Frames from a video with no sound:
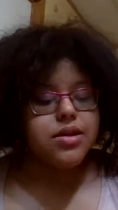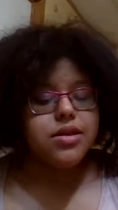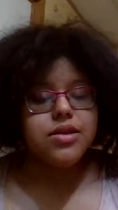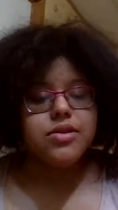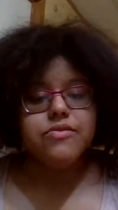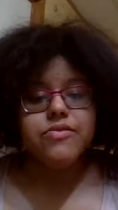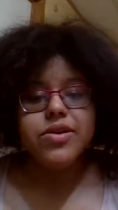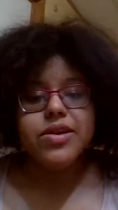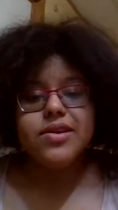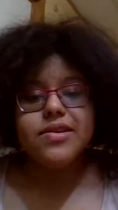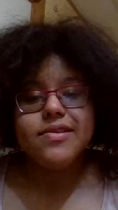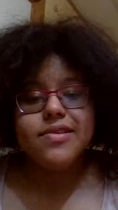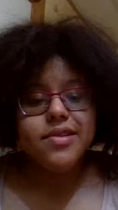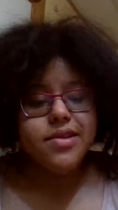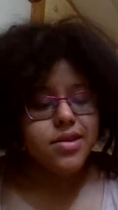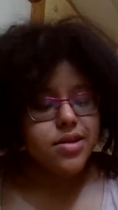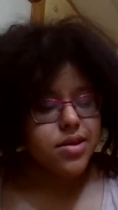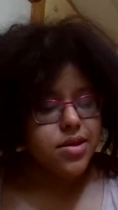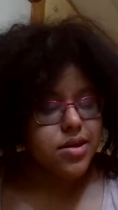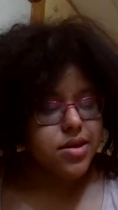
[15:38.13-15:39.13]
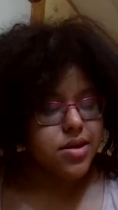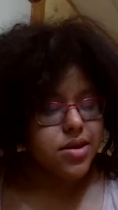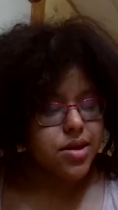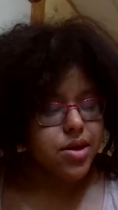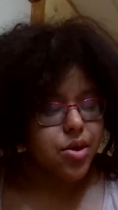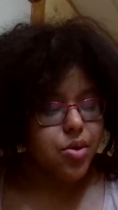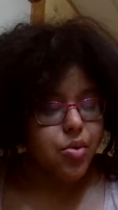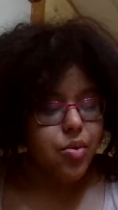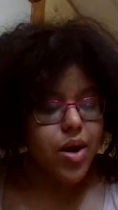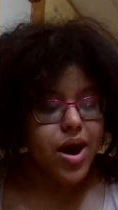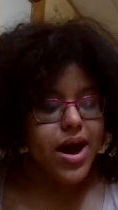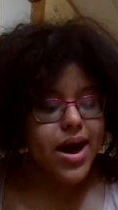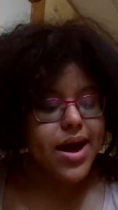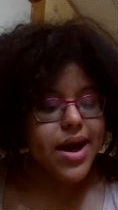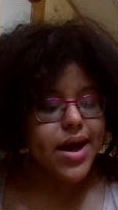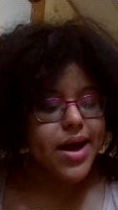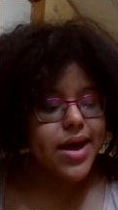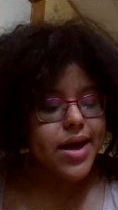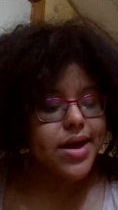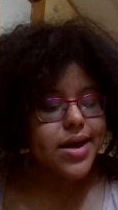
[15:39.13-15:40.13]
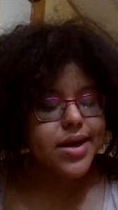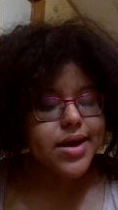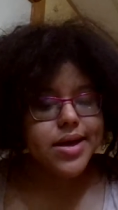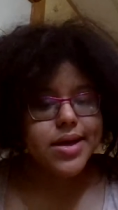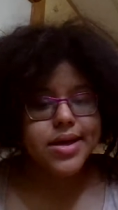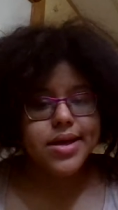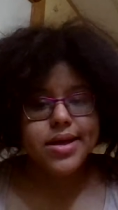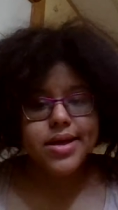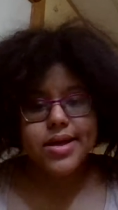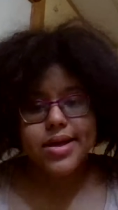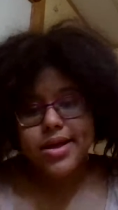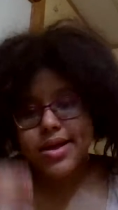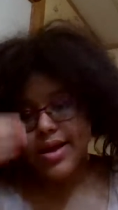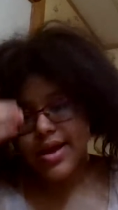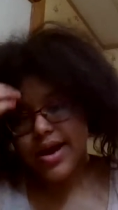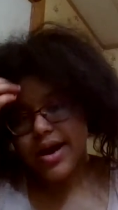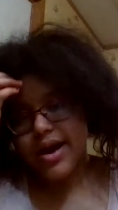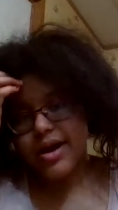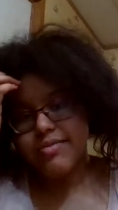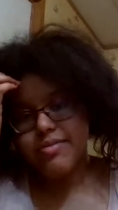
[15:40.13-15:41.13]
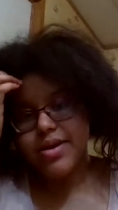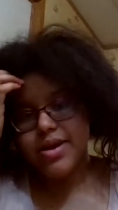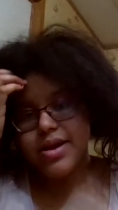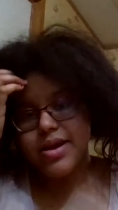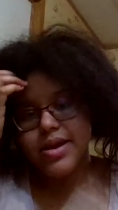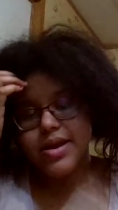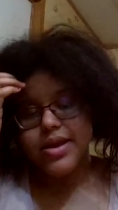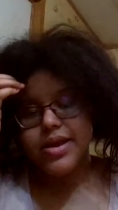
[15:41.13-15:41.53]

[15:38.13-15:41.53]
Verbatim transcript: the reason why I mean,